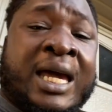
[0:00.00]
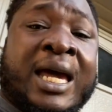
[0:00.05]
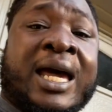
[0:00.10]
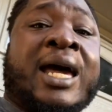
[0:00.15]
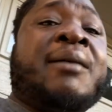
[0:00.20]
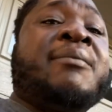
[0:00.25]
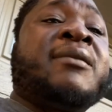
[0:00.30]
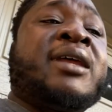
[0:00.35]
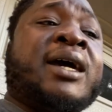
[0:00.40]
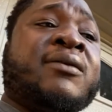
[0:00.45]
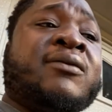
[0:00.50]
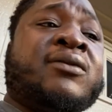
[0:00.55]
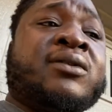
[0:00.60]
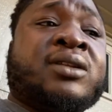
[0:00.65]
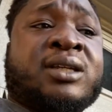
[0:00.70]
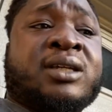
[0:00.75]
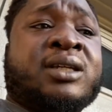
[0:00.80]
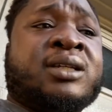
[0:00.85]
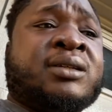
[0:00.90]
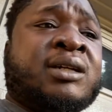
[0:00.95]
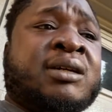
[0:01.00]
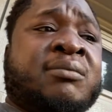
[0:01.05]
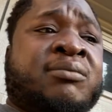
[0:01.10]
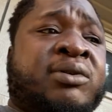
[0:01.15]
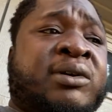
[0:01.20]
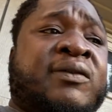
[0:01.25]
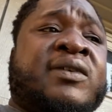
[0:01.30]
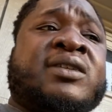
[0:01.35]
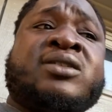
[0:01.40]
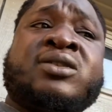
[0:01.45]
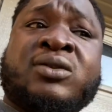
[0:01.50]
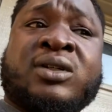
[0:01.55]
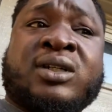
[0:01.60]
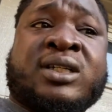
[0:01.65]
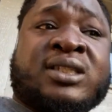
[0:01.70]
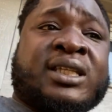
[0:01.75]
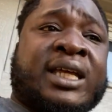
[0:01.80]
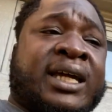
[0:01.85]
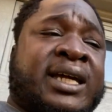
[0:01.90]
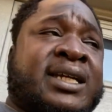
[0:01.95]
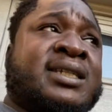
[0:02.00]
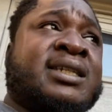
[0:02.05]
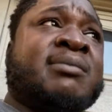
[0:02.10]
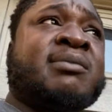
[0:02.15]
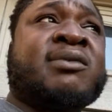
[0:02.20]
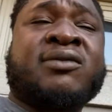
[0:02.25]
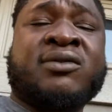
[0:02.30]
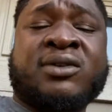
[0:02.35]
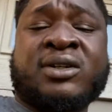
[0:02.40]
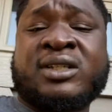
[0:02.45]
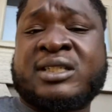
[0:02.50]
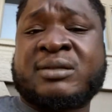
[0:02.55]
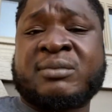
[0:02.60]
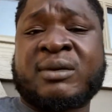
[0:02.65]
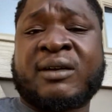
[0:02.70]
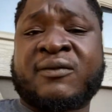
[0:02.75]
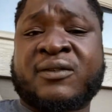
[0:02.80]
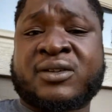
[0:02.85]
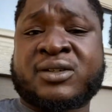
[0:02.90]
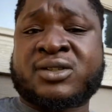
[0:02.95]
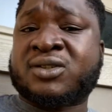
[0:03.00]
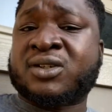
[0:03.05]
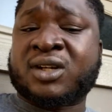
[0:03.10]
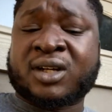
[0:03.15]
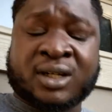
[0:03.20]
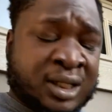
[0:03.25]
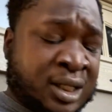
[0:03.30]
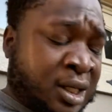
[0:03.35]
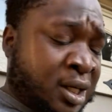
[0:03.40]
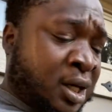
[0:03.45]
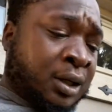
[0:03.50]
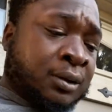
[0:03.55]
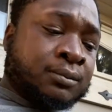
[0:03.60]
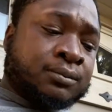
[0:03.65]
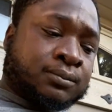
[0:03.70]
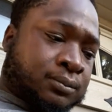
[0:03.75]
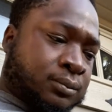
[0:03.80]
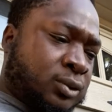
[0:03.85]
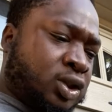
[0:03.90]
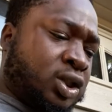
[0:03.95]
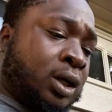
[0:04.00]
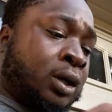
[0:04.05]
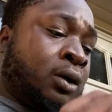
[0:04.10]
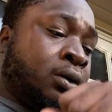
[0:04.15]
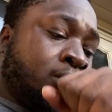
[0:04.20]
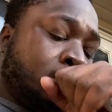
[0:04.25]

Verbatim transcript: I'm not really privy to it because, like I said before, this is my first truck, so